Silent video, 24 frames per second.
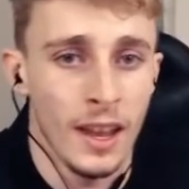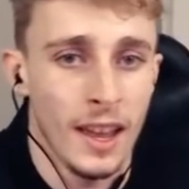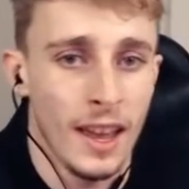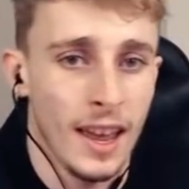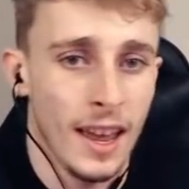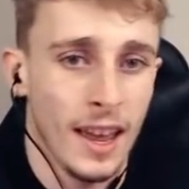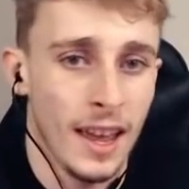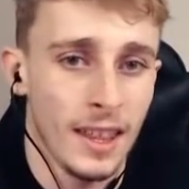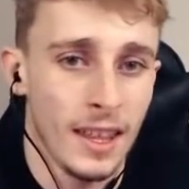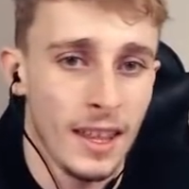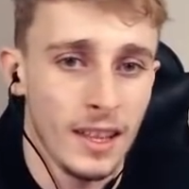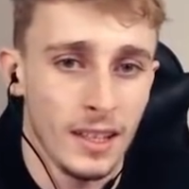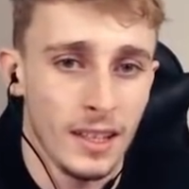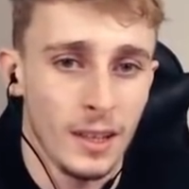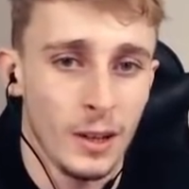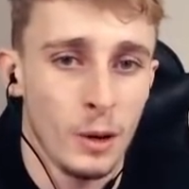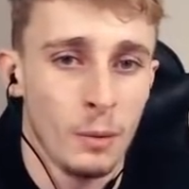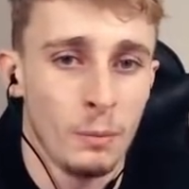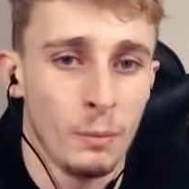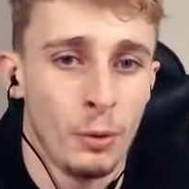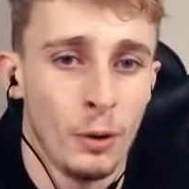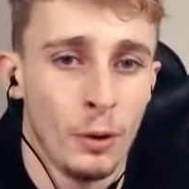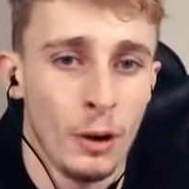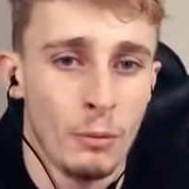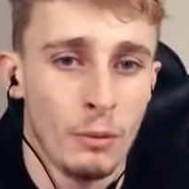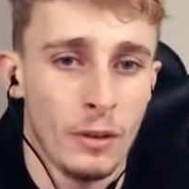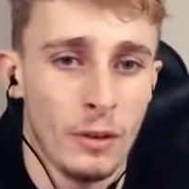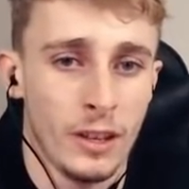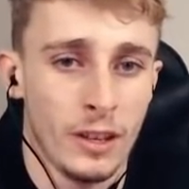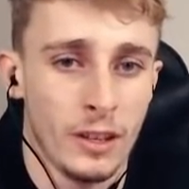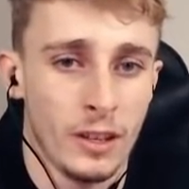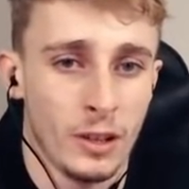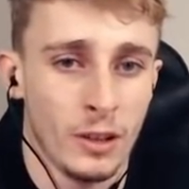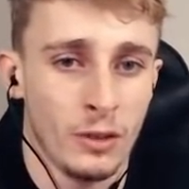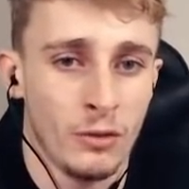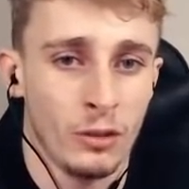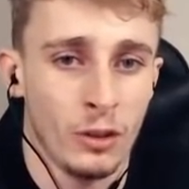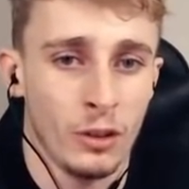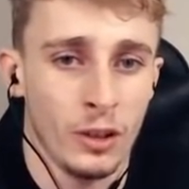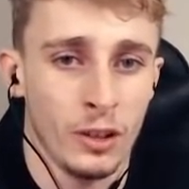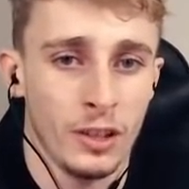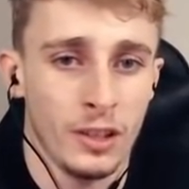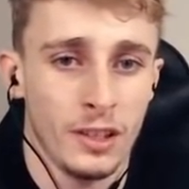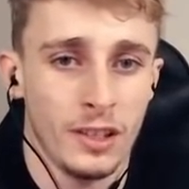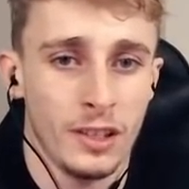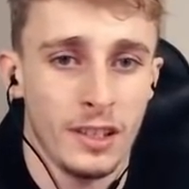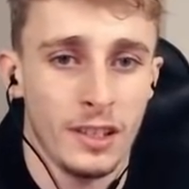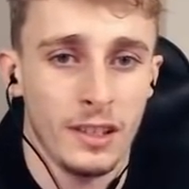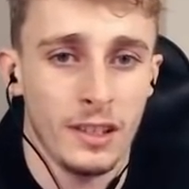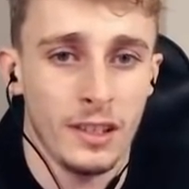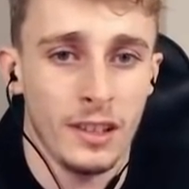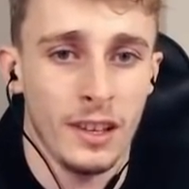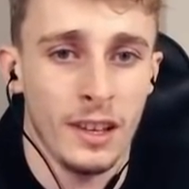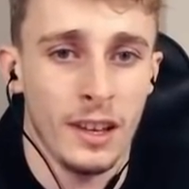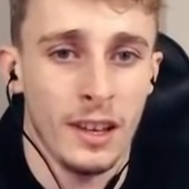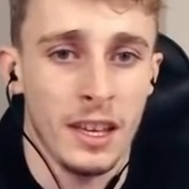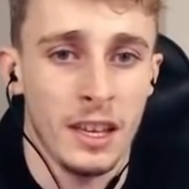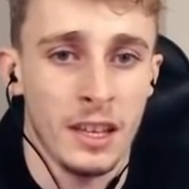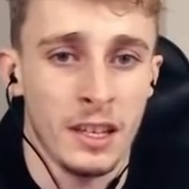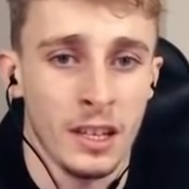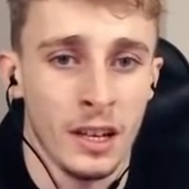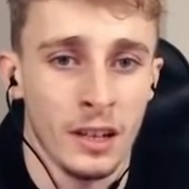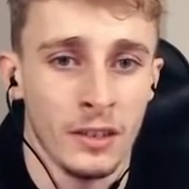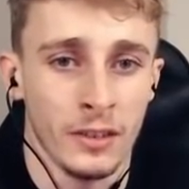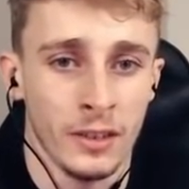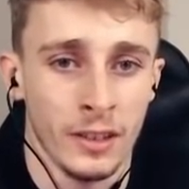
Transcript: and there's a little point where they just cross each other.